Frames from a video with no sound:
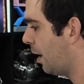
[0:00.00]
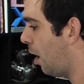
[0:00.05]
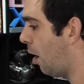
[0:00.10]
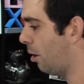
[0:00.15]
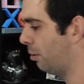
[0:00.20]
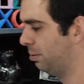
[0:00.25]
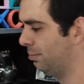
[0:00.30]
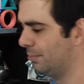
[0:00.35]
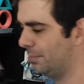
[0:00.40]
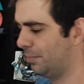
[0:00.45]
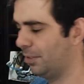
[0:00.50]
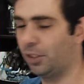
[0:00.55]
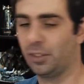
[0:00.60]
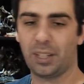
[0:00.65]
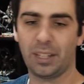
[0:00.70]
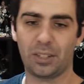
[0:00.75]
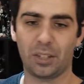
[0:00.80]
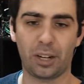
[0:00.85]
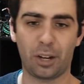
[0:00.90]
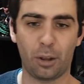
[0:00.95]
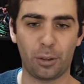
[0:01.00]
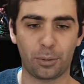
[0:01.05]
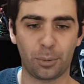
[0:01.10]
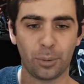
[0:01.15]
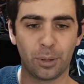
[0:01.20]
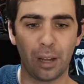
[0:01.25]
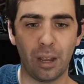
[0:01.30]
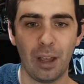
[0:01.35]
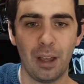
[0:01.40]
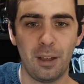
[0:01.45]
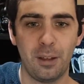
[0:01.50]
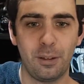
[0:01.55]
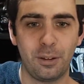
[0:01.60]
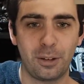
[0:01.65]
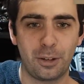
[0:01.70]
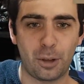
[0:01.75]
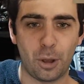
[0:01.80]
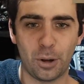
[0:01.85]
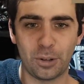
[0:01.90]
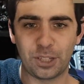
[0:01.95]
Oh, just as I go through it.
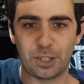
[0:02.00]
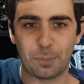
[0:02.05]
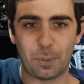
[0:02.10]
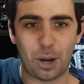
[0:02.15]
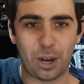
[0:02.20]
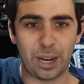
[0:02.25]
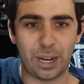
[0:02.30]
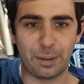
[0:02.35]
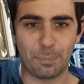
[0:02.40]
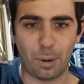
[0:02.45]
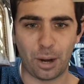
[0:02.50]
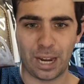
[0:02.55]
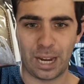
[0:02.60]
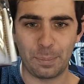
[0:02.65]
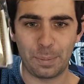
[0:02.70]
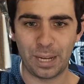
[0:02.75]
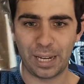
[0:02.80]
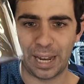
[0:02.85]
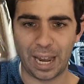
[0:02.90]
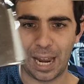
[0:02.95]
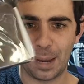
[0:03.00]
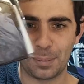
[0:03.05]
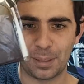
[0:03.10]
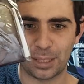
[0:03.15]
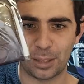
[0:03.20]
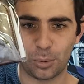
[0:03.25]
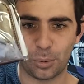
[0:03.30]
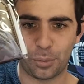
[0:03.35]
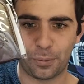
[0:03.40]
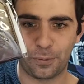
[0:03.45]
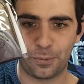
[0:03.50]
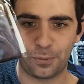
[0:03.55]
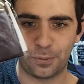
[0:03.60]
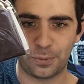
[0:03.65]
Courtesy of my EB Games, a little